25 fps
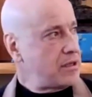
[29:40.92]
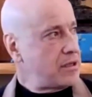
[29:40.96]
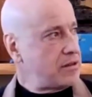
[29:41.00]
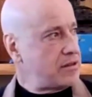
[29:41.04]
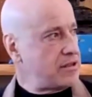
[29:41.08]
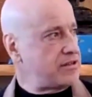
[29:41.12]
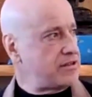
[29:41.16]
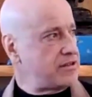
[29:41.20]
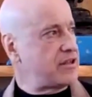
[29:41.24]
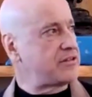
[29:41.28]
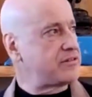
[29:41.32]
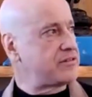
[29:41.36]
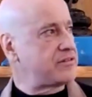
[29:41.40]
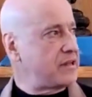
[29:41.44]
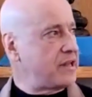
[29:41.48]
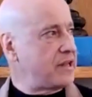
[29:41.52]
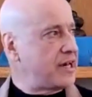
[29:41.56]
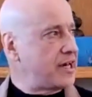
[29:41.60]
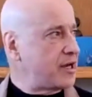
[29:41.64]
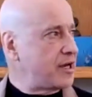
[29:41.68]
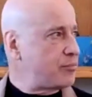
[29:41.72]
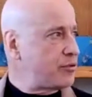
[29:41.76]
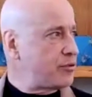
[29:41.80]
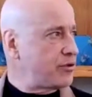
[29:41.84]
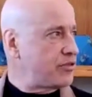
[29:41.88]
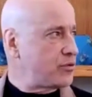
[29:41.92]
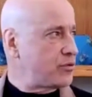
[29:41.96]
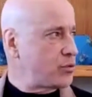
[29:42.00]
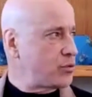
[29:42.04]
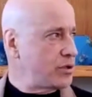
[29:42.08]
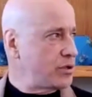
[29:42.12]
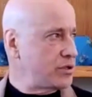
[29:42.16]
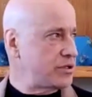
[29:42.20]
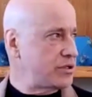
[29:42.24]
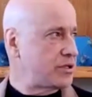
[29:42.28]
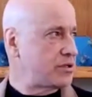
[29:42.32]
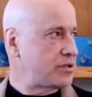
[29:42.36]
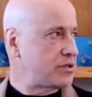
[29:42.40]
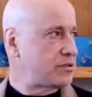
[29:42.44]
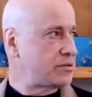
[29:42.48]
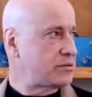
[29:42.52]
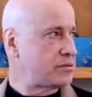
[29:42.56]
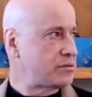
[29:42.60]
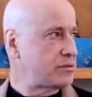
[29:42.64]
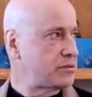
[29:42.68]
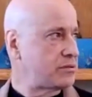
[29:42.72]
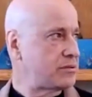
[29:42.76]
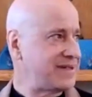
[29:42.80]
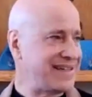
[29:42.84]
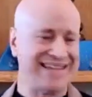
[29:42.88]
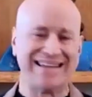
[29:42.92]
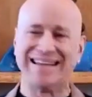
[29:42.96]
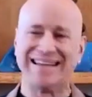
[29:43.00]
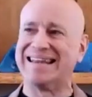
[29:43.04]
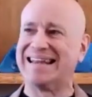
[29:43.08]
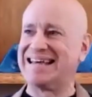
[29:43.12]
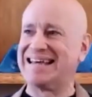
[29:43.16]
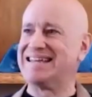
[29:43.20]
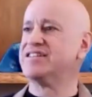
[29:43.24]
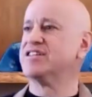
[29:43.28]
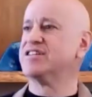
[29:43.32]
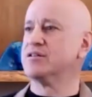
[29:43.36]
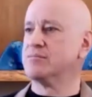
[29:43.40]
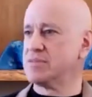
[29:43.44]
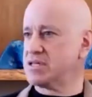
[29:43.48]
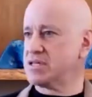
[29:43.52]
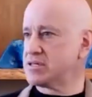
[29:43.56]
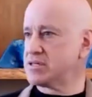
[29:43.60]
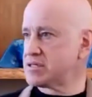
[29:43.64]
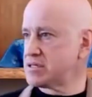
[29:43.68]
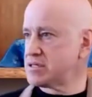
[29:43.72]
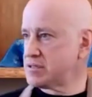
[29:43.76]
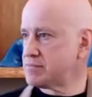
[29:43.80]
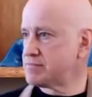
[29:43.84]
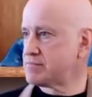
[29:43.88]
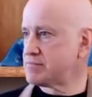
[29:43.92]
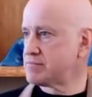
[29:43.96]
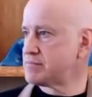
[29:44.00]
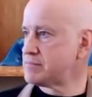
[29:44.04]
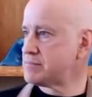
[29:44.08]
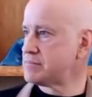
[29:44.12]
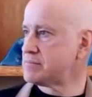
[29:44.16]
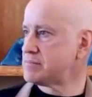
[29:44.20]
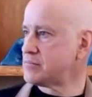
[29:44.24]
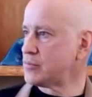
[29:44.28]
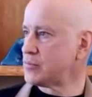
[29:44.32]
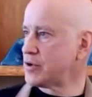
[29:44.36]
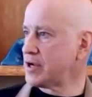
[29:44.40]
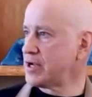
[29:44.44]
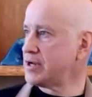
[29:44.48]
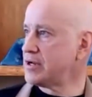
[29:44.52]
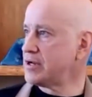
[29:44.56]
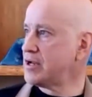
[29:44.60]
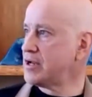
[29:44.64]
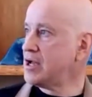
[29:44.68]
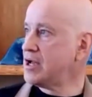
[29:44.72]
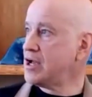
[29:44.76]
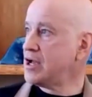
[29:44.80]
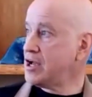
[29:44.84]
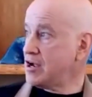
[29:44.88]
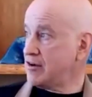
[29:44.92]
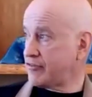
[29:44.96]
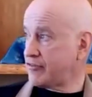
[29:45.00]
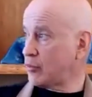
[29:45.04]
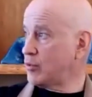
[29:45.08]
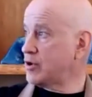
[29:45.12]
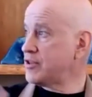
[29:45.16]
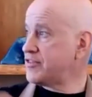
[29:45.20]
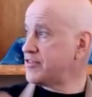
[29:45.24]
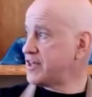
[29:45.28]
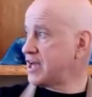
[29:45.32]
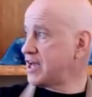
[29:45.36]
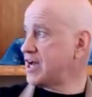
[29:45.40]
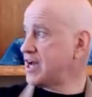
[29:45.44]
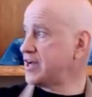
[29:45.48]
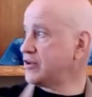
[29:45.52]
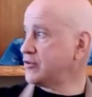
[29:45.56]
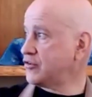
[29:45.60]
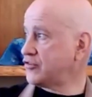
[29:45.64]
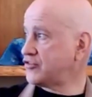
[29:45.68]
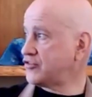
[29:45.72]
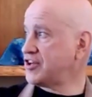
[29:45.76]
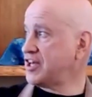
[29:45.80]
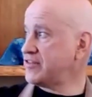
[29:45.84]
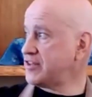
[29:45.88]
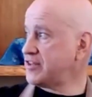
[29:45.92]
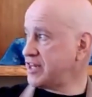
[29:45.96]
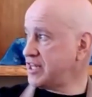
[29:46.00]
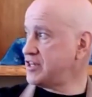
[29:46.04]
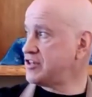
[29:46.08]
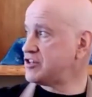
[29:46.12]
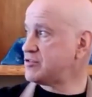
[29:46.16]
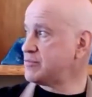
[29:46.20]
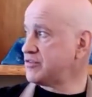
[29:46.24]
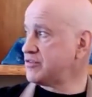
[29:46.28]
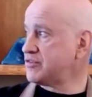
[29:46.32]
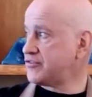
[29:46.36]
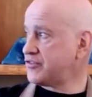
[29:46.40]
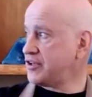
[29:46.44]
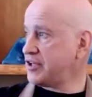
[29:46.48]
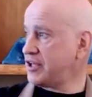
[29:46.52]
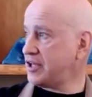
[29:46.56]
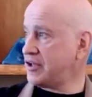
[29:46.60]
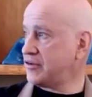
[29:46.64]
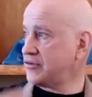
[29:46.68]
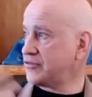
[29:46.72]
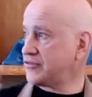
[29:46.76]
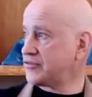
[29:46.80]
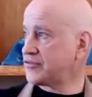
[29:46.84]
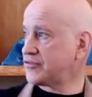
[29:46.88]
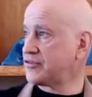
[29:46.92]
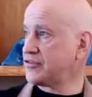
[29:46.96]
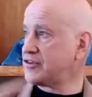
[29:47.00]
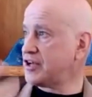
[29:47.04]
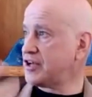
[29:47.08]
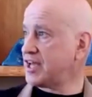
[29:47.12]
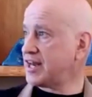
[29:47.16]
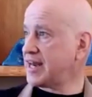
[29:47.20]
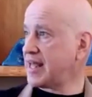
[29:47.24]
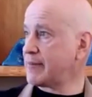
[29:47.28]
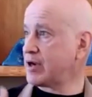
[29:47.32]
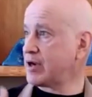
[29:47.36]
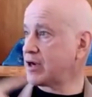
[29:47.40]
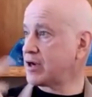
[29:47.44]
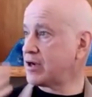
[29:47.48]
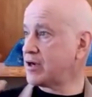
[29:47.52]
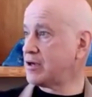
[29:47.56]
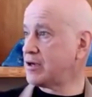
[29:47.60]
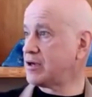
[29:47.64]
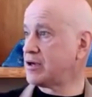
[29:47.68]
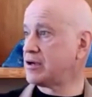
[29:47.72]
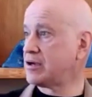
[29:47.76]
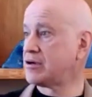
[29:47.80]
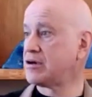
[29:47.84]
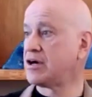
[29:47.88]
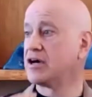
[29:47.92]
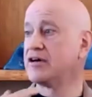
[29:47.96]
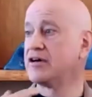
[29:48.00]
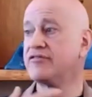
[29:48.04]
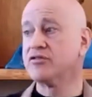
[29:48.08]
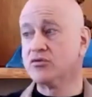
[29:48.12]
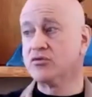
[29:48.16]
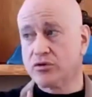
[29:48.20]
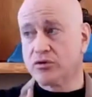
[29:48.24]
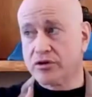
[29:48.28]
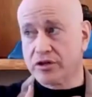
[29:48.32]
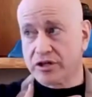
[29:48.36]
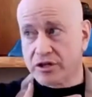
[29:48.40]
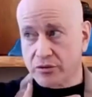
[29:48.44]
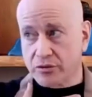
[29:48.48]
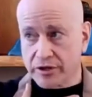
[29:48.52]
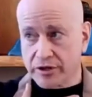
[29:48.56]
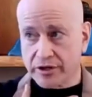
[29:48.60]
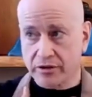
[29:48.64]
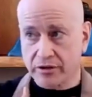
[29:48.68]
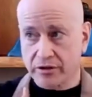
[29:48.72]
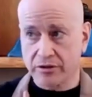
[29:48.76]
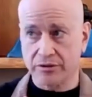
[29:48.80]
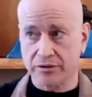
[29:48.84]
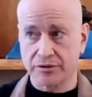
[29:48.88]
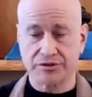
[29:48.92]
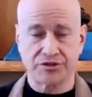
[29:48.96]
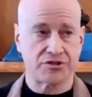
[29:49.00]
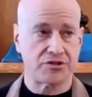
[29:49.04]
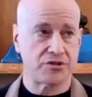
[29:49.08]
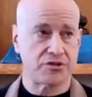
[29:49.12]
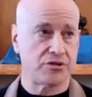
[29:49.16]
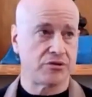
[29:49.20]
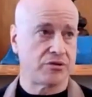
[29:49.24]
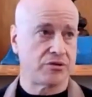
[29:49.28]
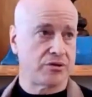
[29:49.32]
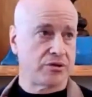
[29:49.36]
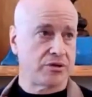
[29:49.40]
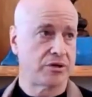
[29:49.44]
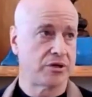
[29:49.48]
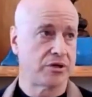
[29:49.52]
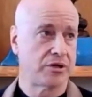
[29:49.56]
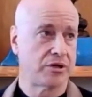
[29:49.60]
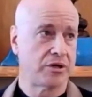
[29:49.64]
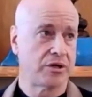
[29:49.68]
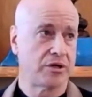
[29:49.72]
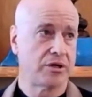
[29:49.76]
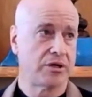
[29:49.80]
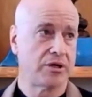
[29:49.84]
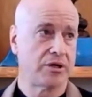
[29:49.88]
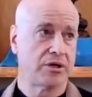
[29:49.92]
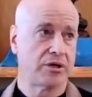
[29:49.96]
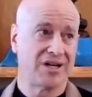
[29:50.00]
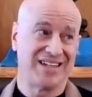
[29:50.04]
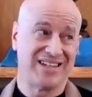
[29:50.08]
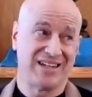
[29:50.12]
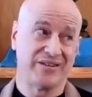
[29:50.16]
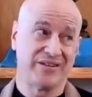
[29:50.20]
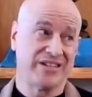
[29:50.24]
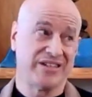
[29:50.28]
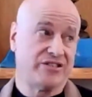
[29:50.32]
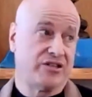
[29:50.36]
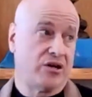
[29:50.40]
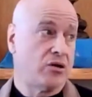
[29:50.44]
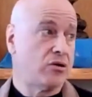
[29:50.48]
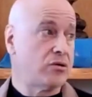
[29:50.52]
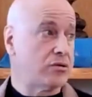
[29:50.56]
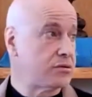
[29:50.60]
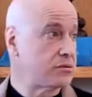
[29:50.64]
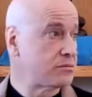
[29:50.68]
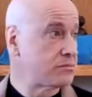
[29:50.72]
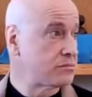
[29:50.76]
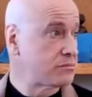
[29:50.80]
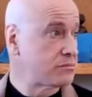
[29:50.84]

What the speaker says: that doesn't light up with the word enlightenment, right? For one thing, I understand that intimacy is dynamic. I feel really, really close to you. And now I don't.